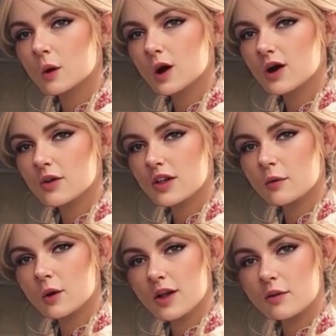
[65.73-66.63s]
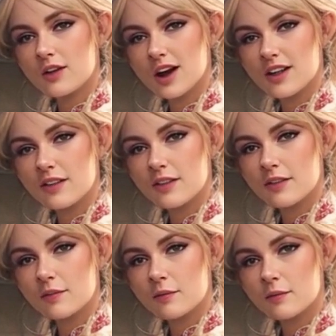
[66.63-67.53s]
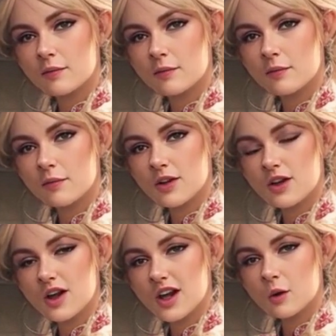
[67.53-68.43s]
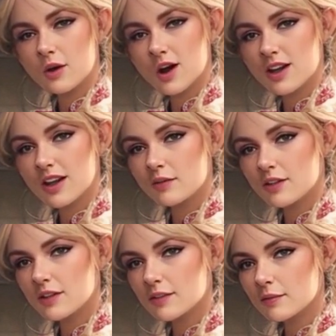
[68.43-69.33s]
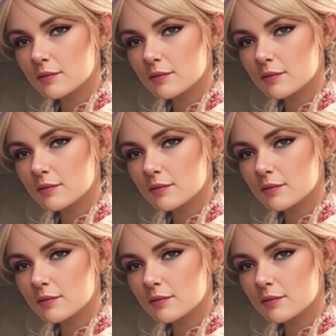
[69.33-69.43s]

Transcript: Water to spray the face. Cheese with olives.